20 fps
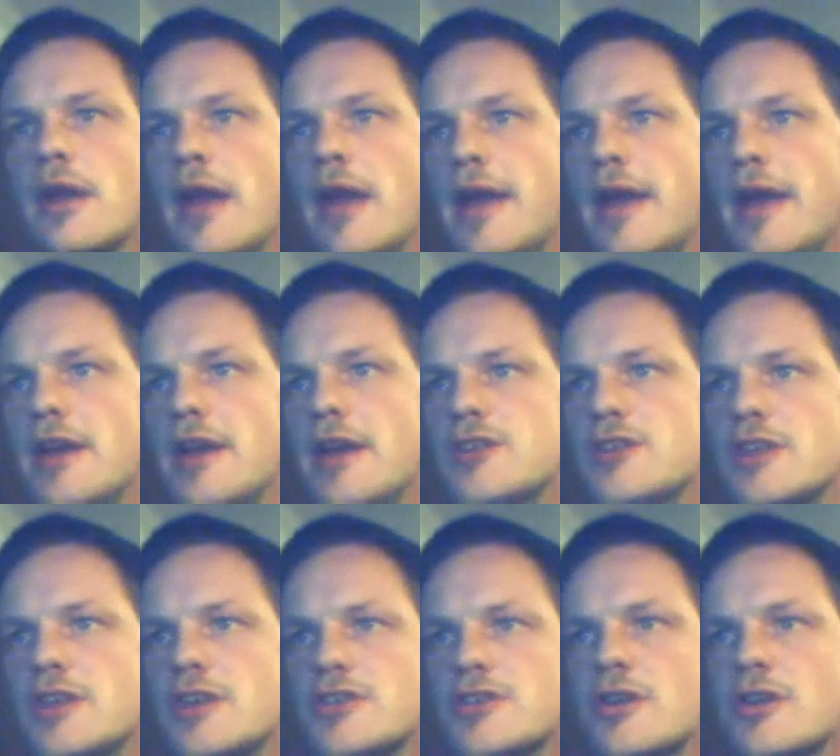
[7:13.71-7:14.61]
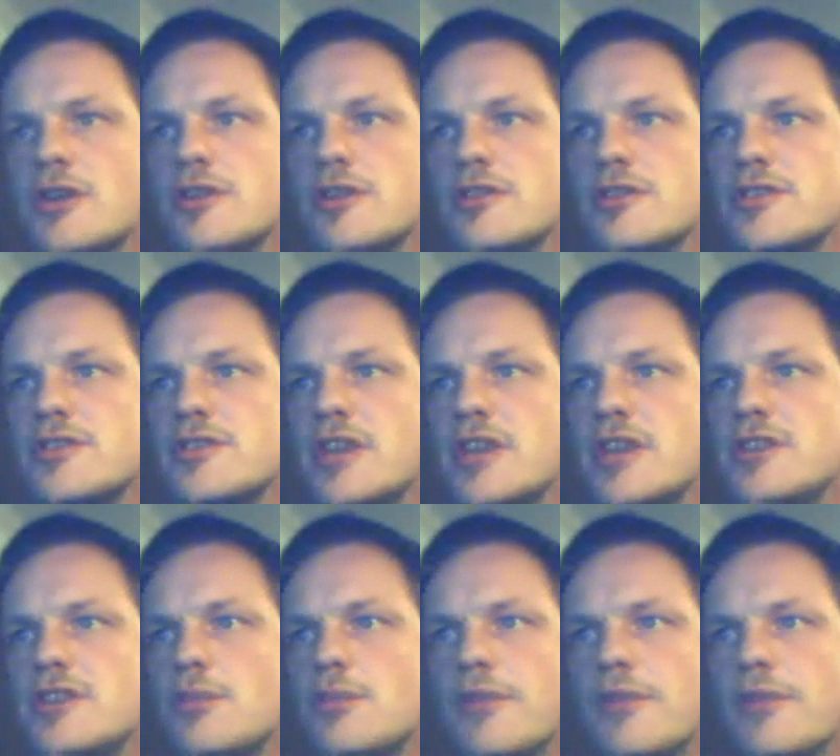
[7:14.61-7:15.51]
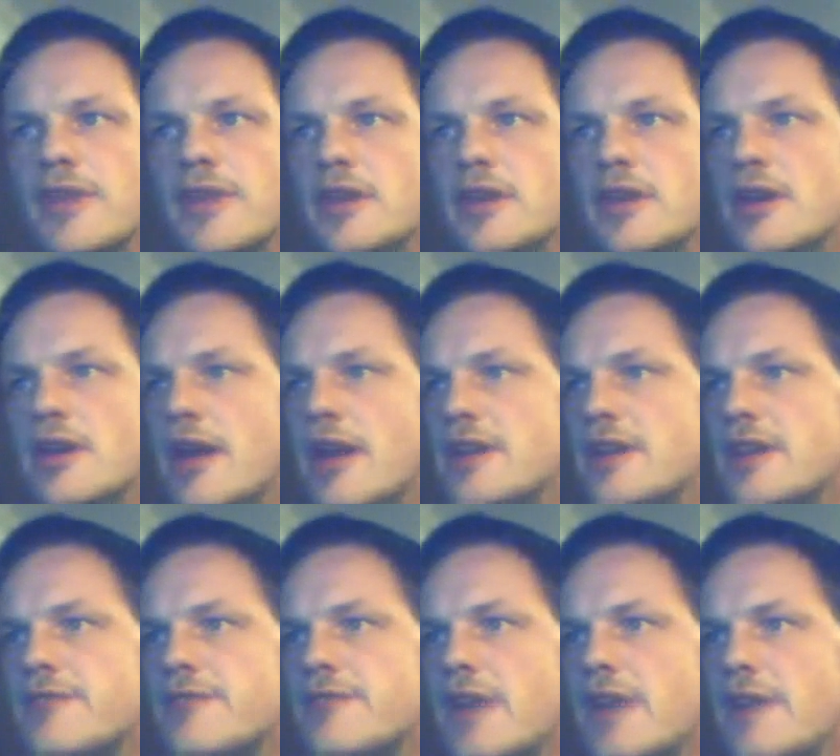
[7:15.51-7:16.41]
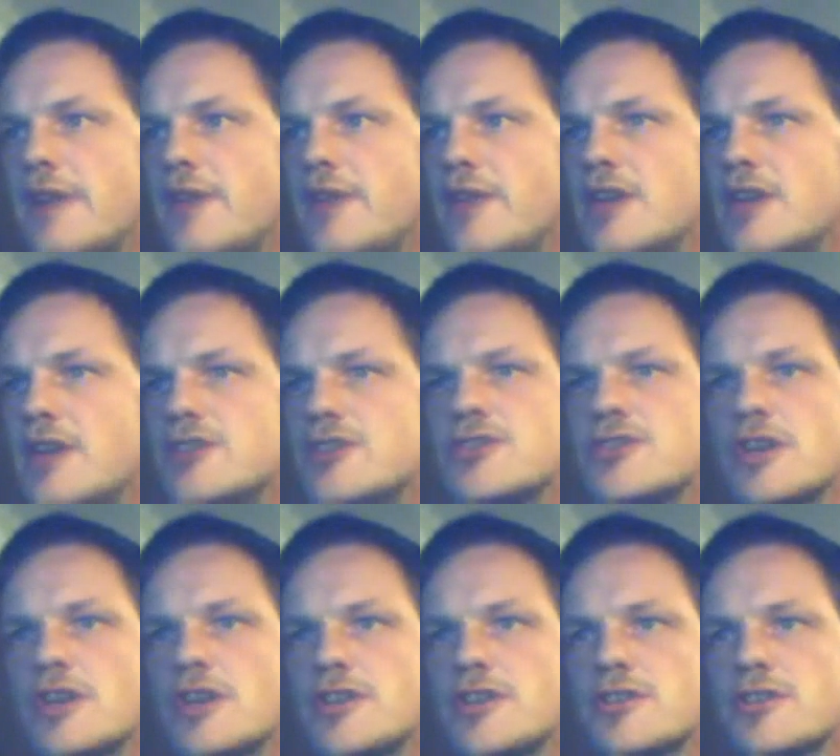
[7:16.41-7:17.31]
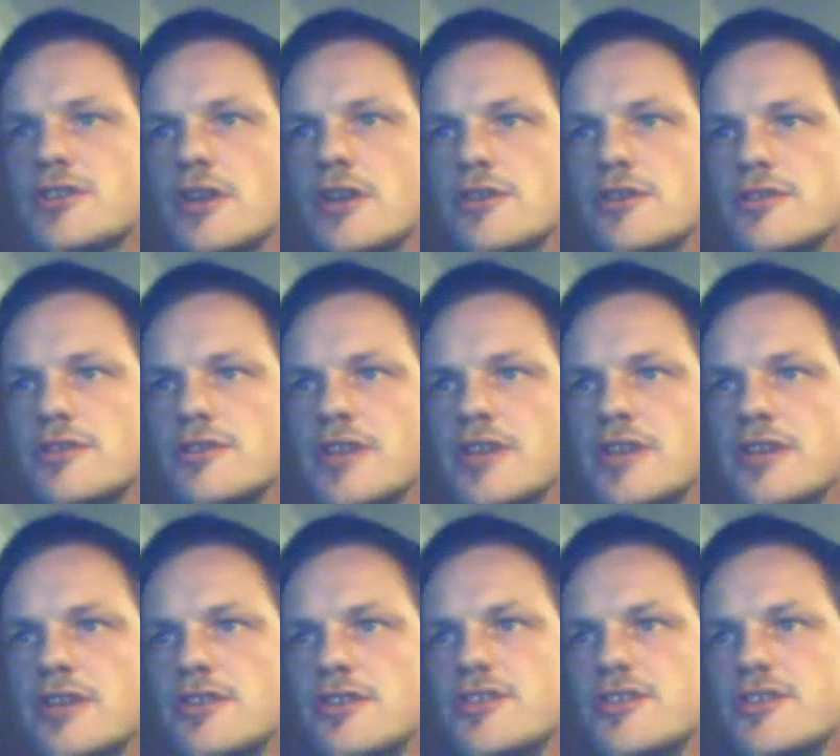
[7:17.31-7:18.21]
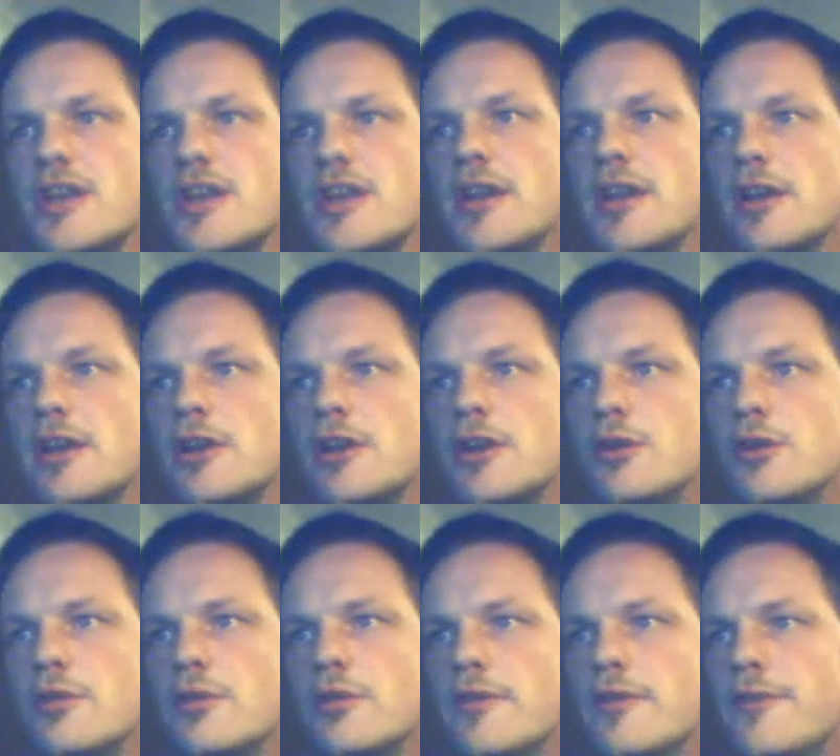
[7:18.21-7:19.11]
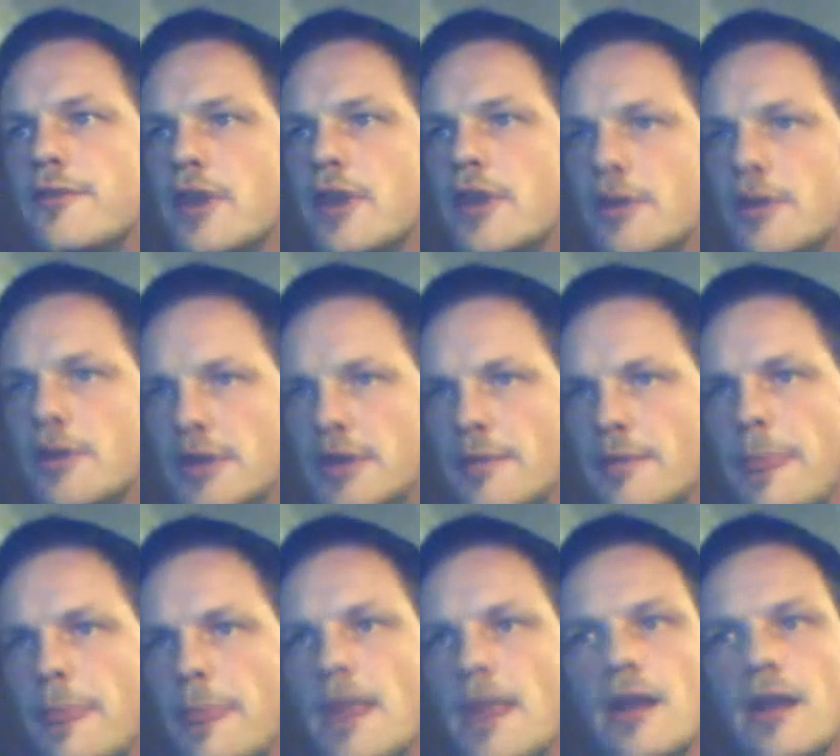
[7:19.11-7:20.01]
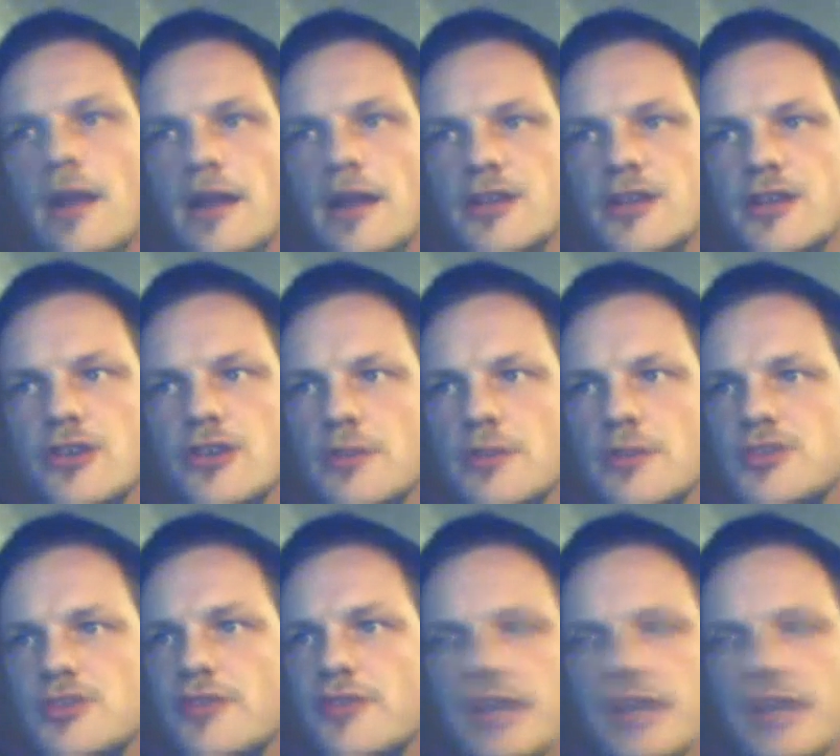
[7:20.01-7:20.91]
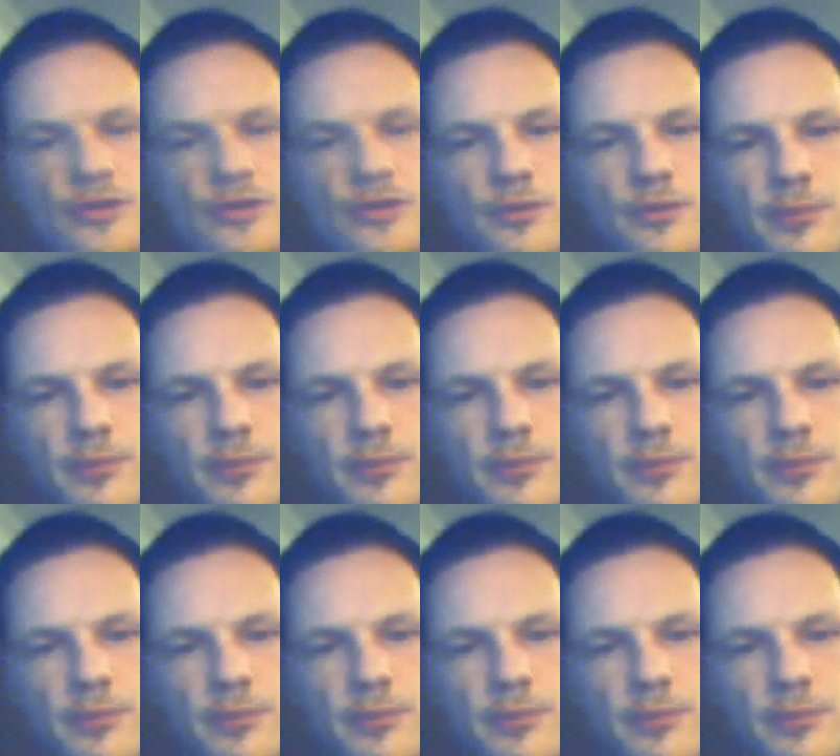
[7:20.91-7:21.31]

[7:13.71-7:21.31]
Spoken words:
had a such consultation within the last 5 years, such as consultations shall include the following. Let's jump straight to